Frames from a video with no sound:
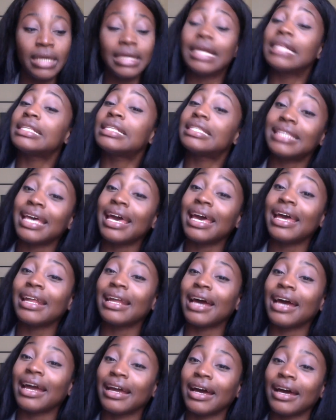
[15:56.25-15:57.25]
Instead,
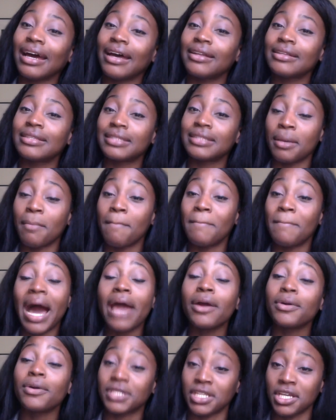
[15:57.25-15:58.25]
I got some
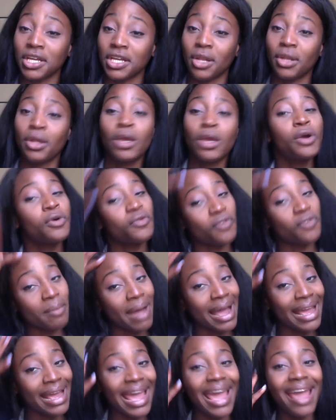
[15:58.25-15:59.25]
biotin for
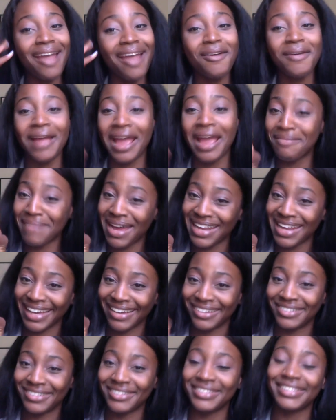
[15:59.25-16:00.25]
my hair and my
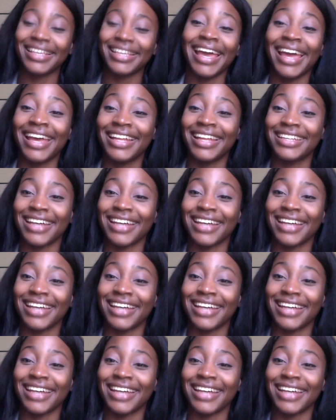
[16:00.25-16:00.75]
nails, and